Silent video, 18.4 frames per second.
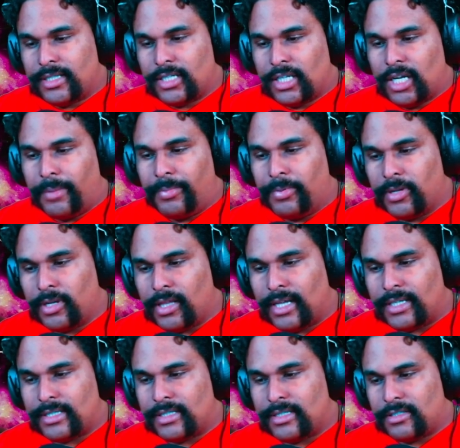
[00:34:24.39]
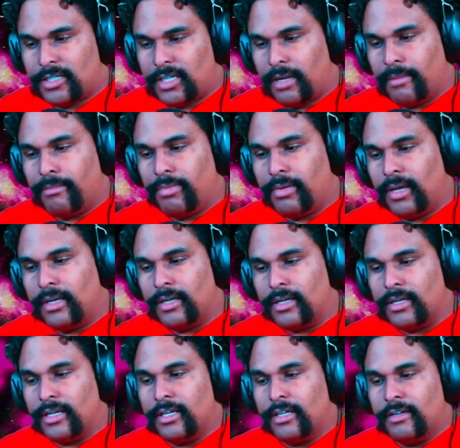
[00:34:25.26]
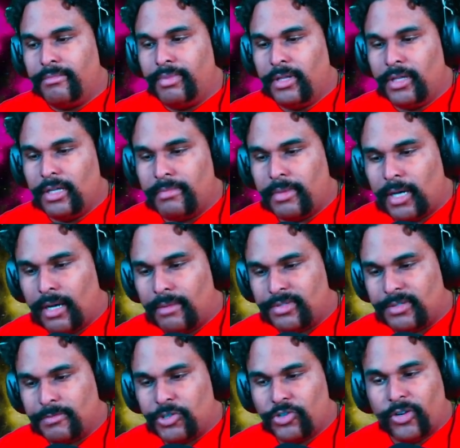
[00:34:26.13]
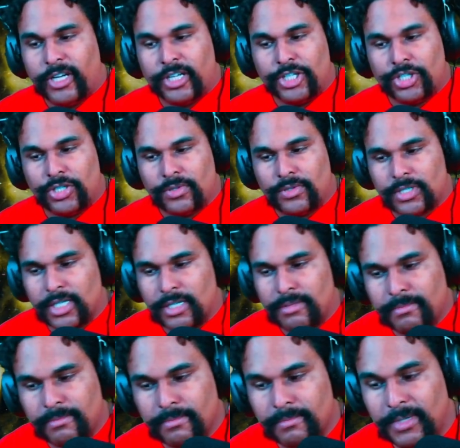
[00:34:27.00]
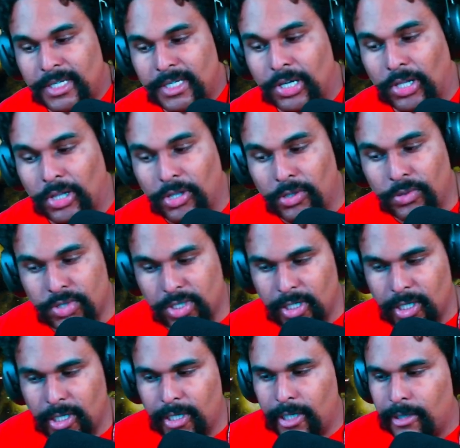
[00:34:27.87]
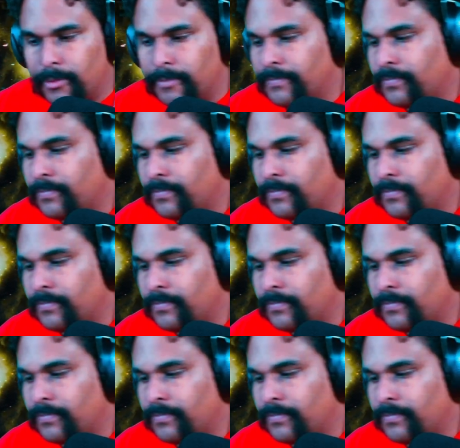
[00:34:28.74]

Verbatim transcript: a couple of glasses of champagne, and a hit of Billy Bob's of train juice had me hallucinating.